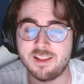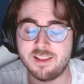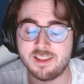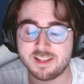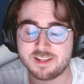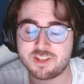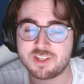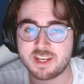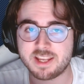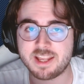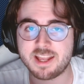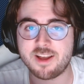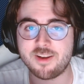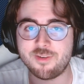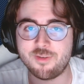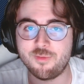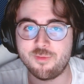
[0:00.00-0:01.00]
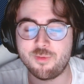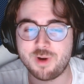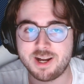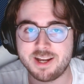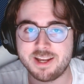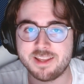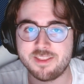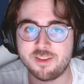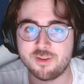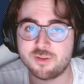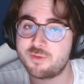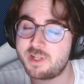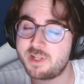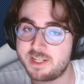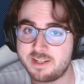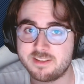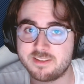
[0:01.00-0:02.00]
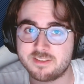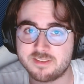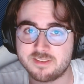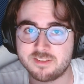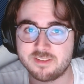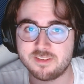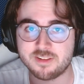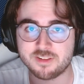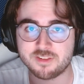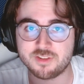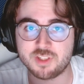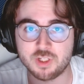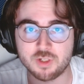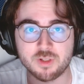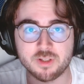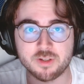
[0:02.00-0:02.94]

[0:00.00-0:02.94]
let's check out why those ratings are so